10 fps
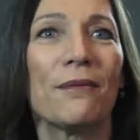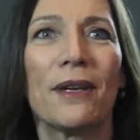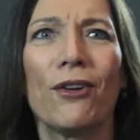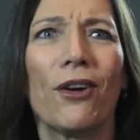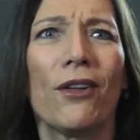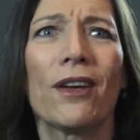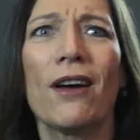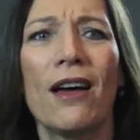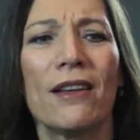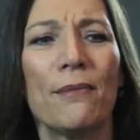I mean, you know, the
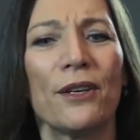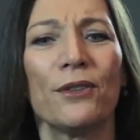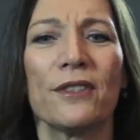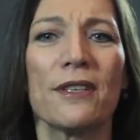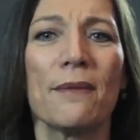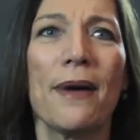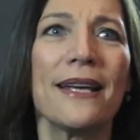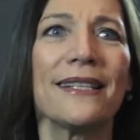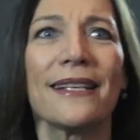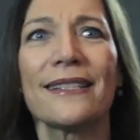guy that made all those
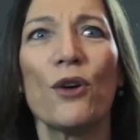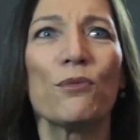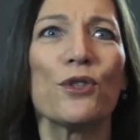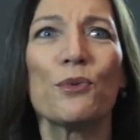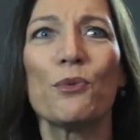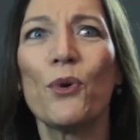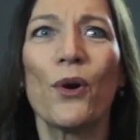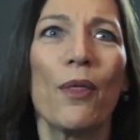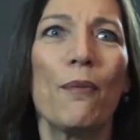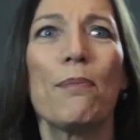amazing sculptures walk
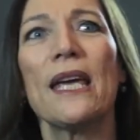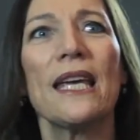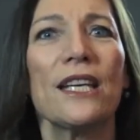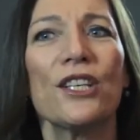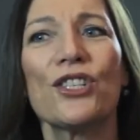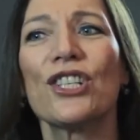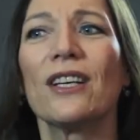on the beach.